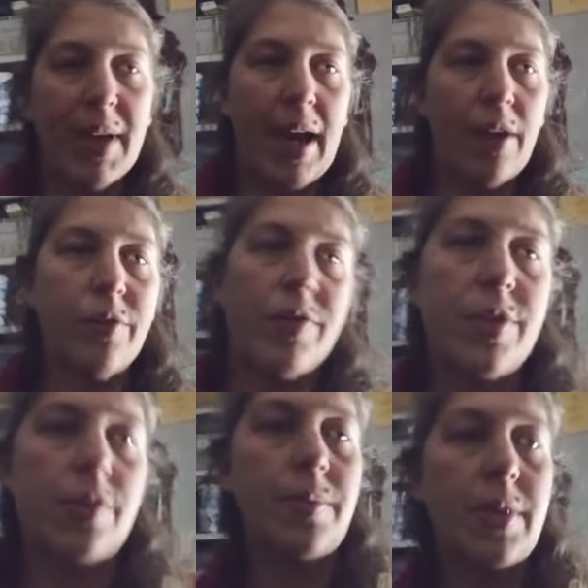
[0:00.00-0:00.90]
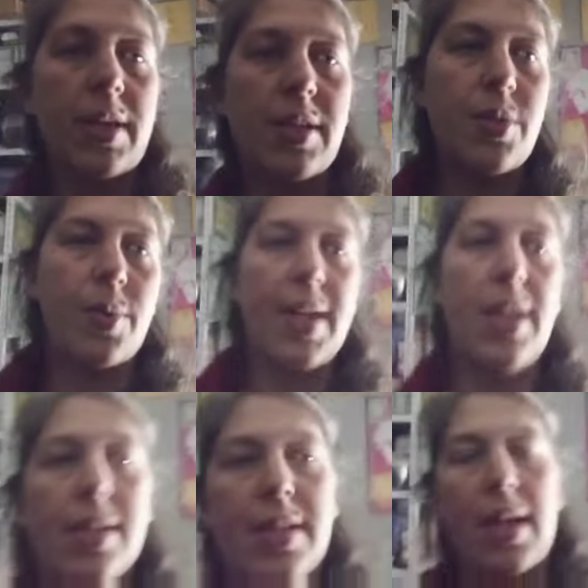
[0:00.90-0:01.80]
been out for something to
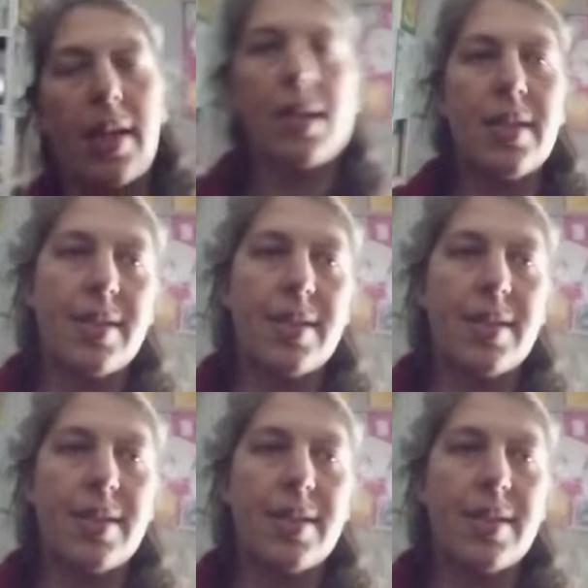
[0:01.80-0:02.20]
eat to